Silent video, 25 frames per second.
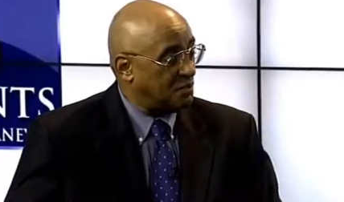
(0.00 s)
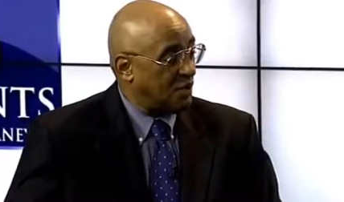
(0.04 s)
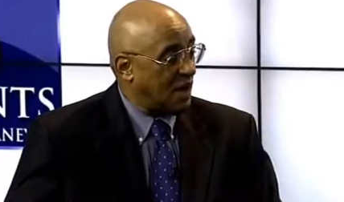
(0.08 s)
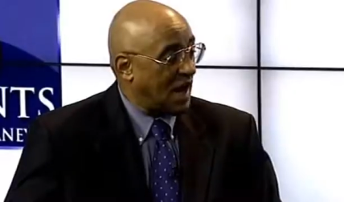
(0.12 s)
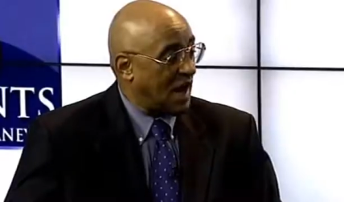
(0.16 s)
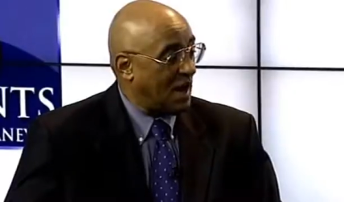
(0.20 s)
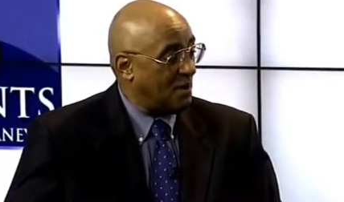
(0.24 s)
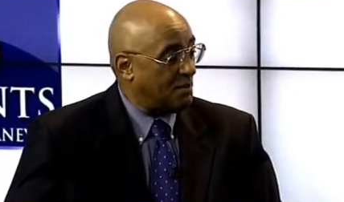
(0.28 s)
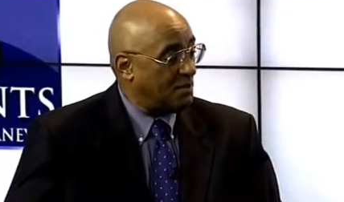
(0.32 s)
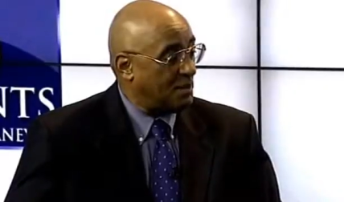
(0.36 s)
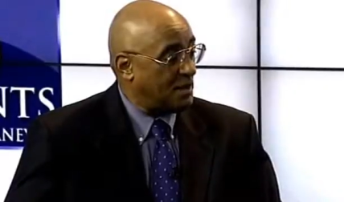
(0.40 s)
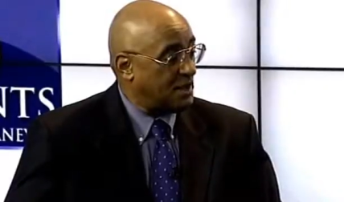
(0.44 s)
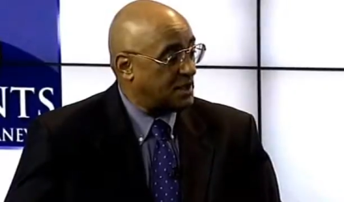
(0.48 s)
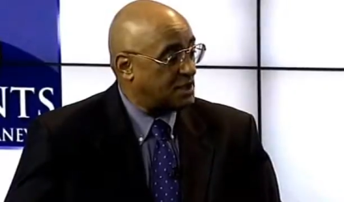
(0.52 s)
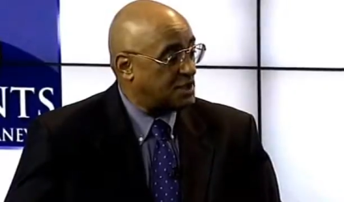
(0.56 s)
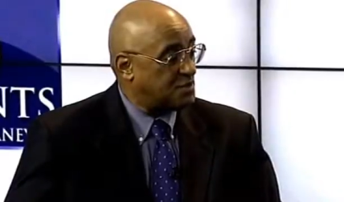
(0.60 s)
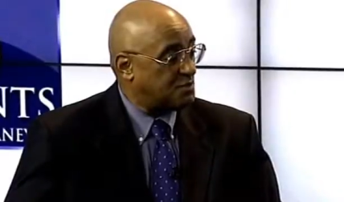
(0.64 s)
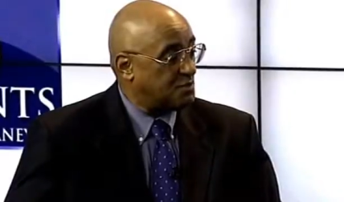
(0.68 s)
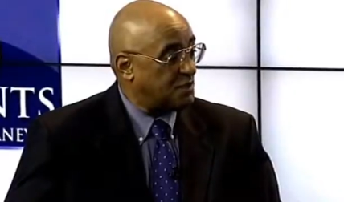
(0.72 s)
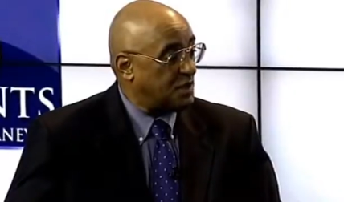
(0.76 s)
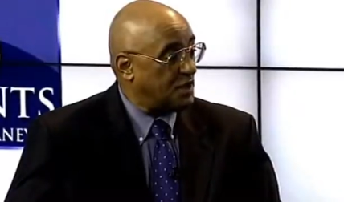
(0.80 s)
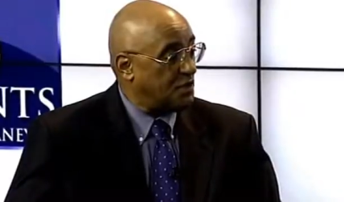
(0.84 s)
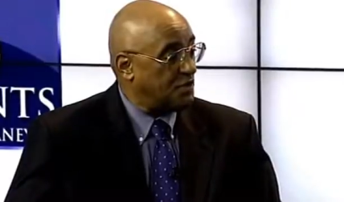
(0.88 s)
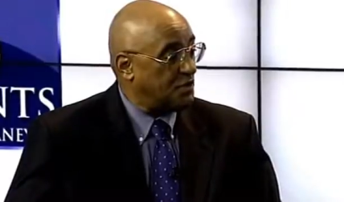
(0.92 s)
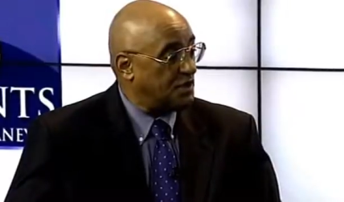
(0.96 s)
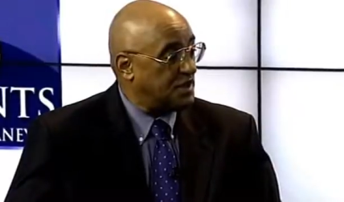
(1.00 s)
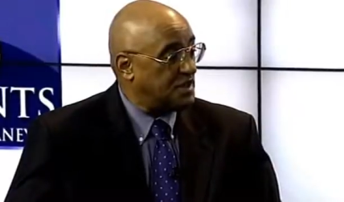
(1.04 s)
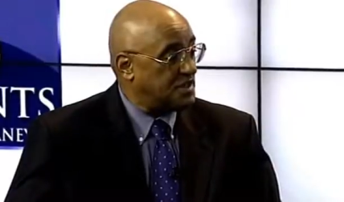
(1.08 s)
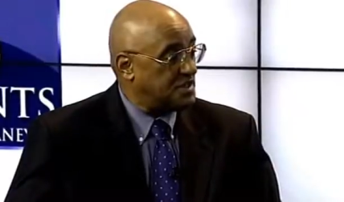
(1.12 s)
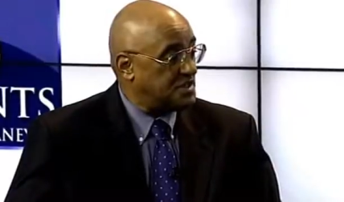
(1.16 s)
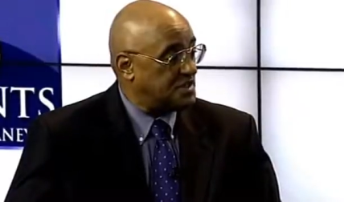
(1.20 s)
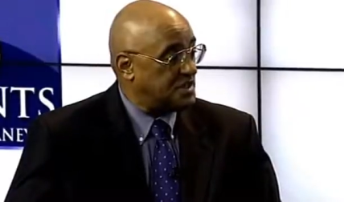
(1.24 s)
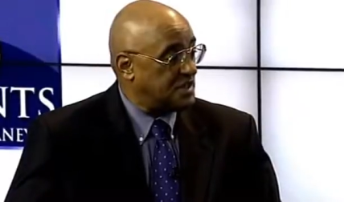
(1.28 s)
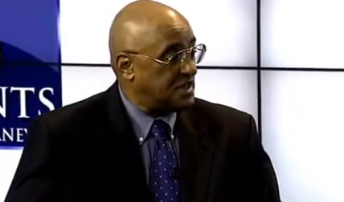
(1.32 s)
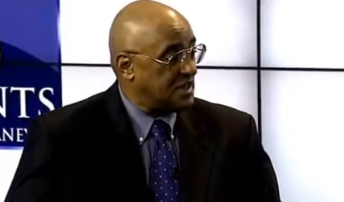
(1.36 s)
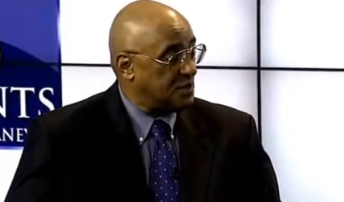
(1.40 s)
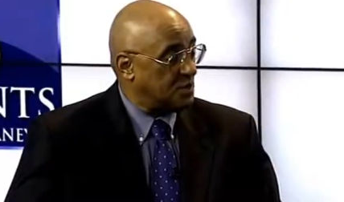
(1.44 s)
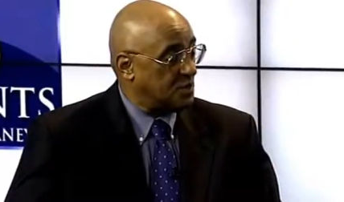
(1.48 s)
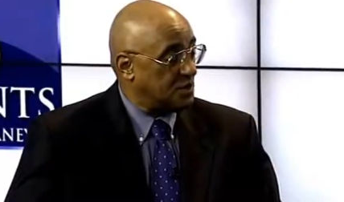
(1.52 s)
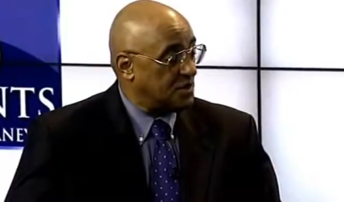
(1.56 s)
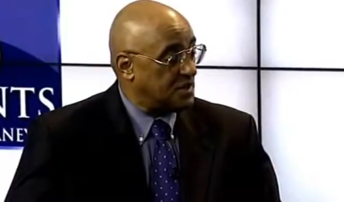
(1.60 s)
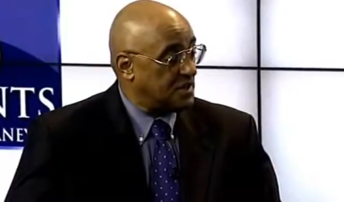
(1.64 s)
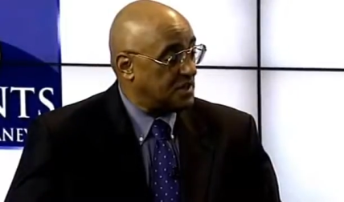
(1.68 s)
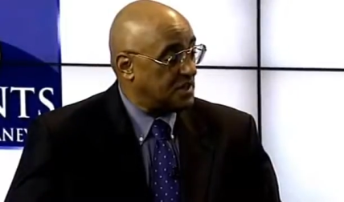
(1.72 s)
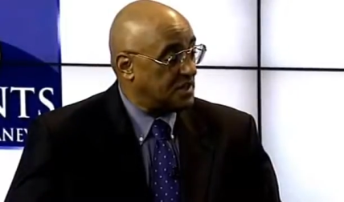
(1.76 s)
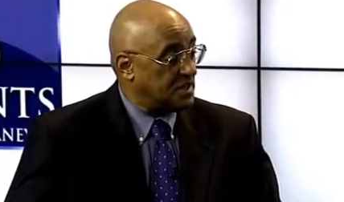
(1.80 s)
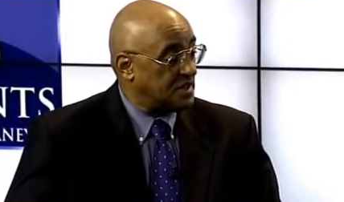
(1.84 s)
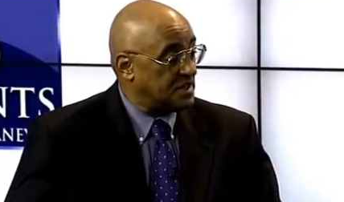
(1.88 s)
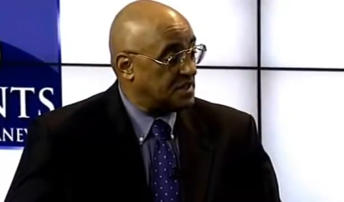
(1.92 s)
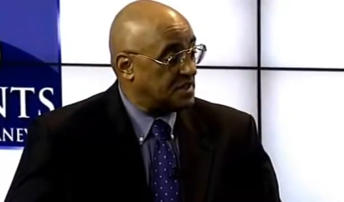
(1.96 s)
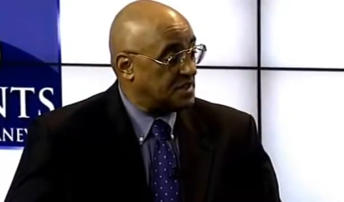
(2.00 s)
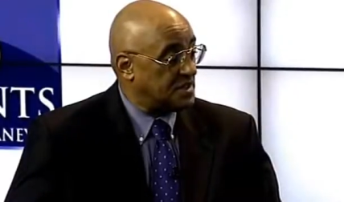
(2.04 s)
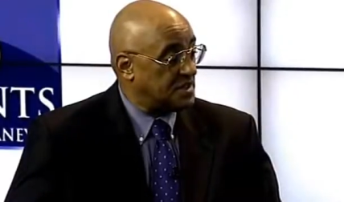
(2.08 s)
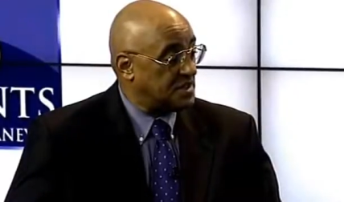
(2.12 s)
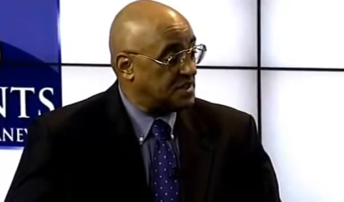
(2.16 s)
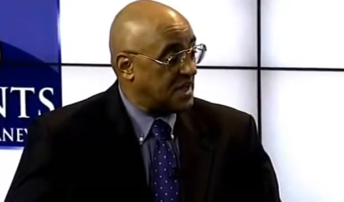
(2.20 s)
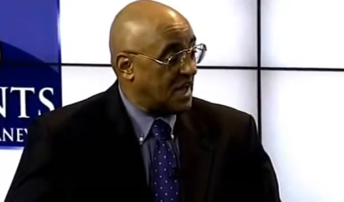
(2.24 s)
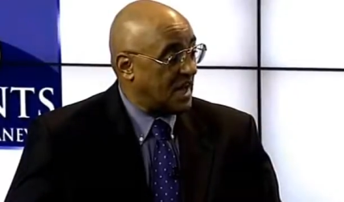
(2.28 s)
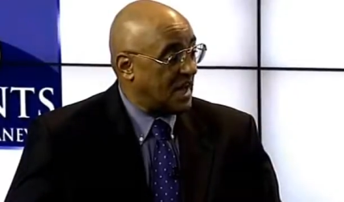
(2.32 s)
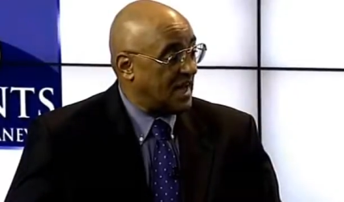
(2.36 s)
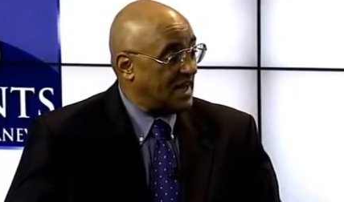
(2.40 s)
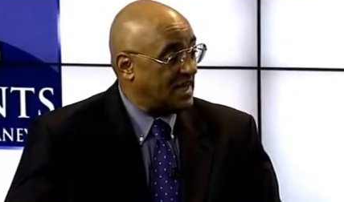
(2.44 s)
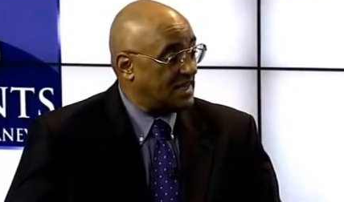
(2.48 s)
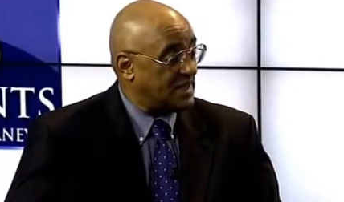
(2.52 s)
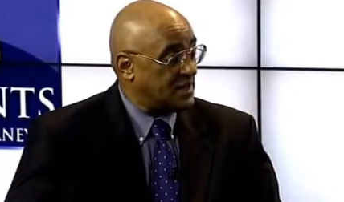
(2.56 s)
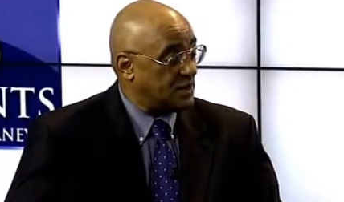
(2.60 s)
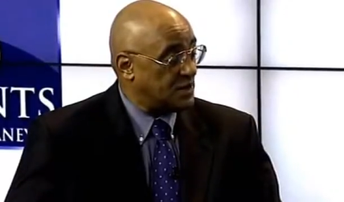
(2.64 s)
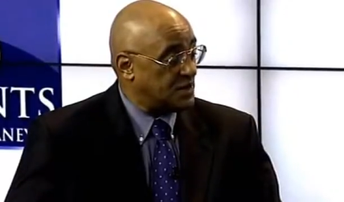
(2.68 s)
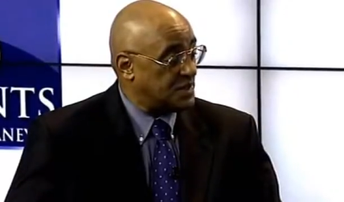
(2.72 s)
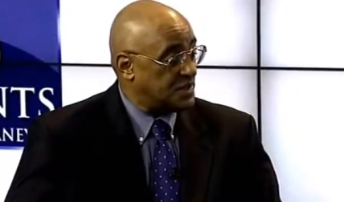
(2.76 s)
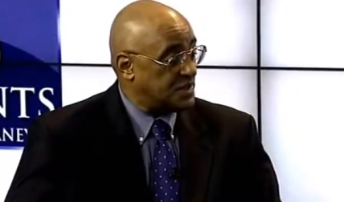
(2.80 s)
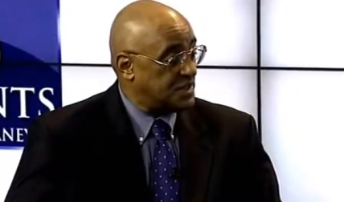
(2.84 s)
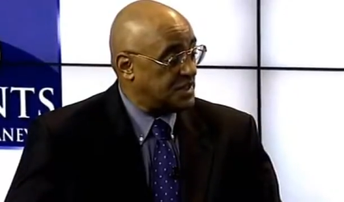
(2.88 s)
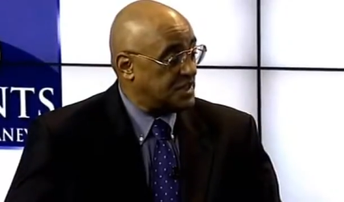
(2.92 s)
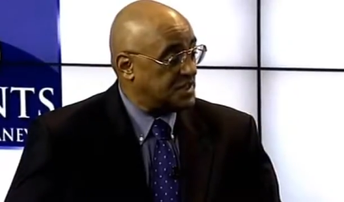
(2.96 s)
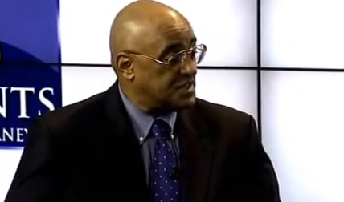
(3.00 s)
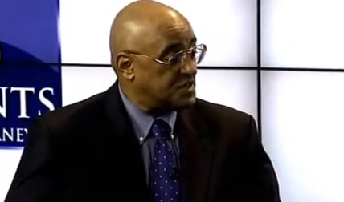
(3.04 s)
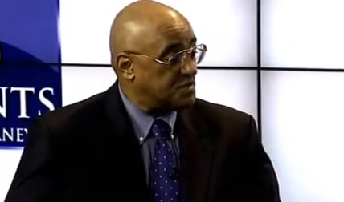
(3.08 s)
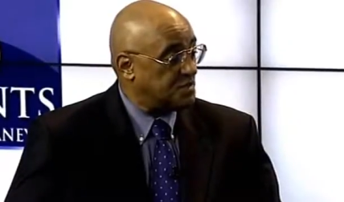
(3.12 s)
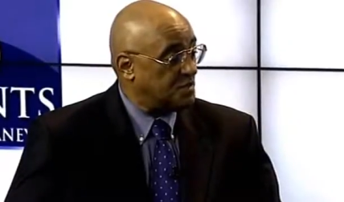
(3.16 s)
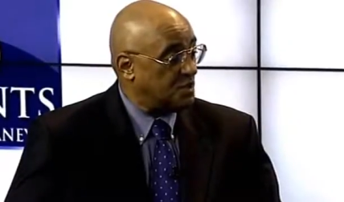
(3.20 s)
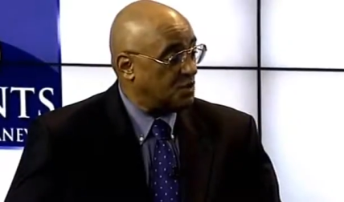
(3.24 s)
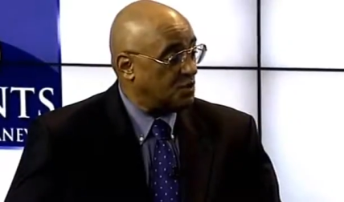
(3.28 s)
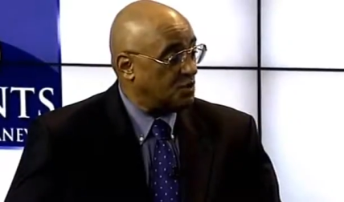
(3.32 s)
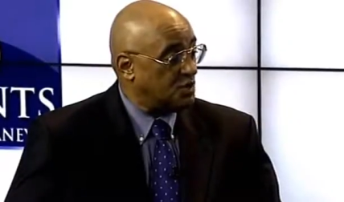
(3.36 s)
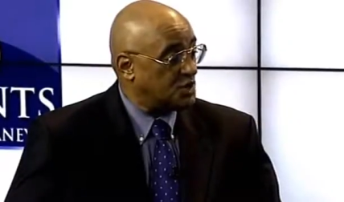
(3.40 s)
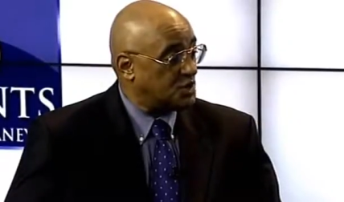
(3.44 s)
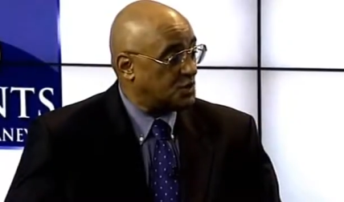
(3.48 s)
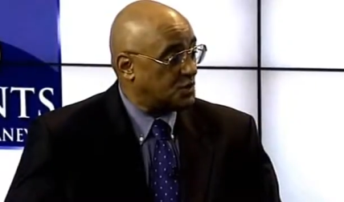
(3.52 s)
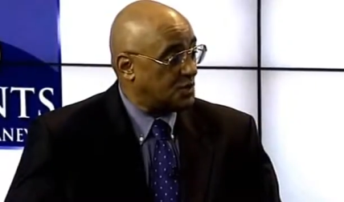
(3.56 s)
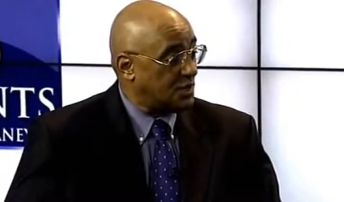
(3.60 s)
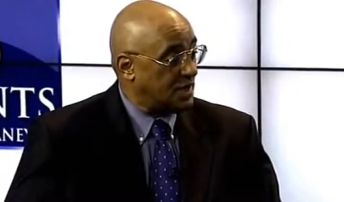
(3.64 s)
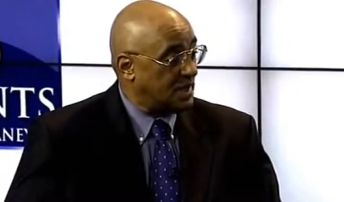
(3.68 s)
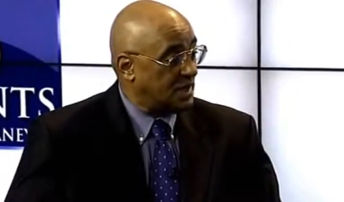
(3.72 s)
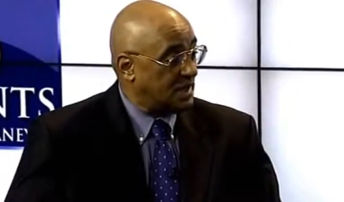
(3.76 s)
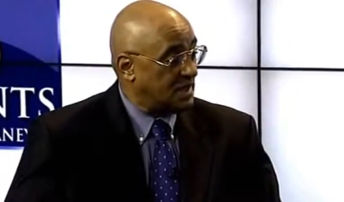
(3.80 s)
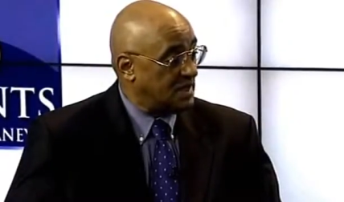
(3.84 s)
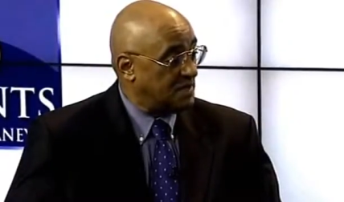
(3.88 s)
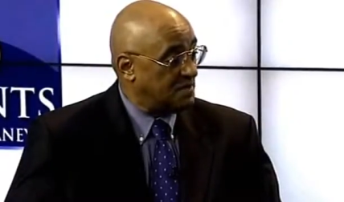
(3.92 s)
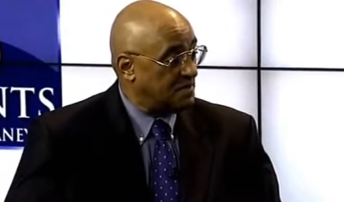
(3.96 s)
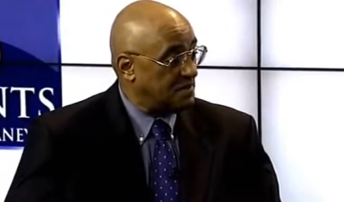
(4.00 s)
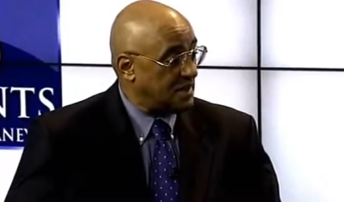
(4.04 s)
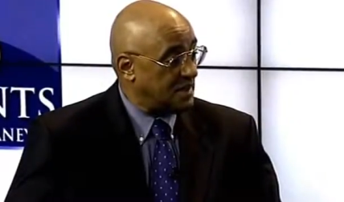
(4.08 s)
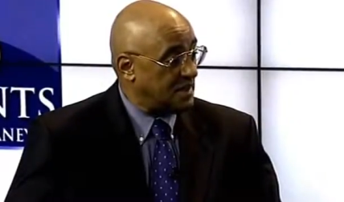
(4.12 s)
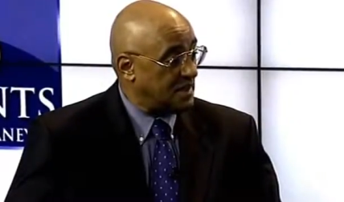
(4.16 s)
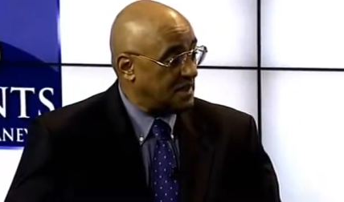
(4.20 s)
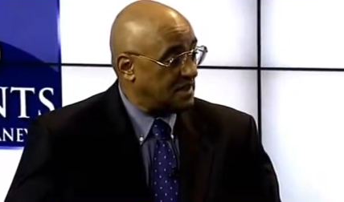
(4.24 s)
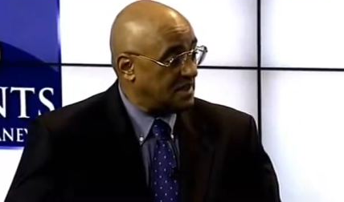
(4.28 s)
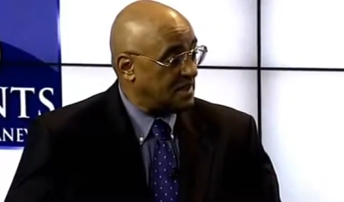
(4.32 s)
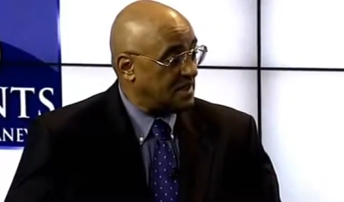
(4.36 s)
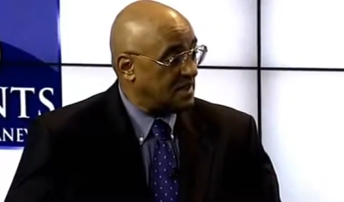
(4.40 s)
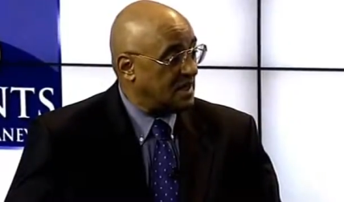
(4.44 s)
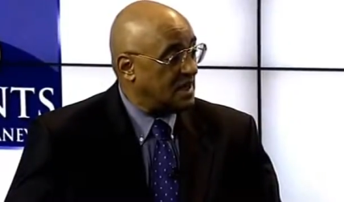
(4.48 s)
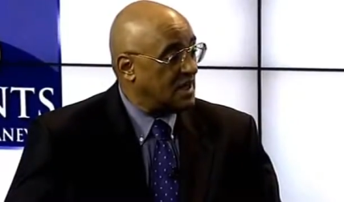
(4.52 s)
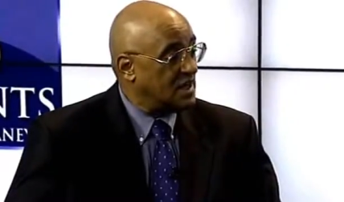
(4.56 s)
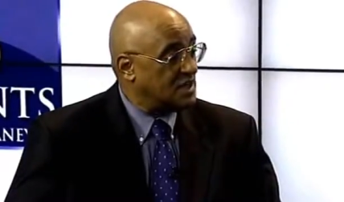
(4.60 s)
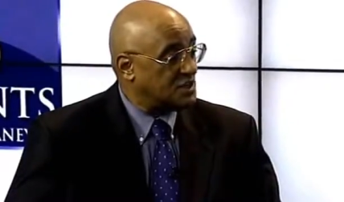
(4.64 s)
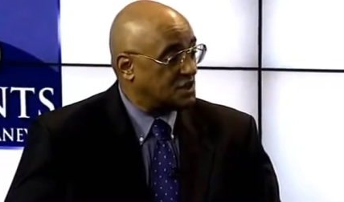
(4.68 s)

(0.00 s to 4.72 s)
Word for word: probably experiencing within the society or system in which we live in, mm -hmm.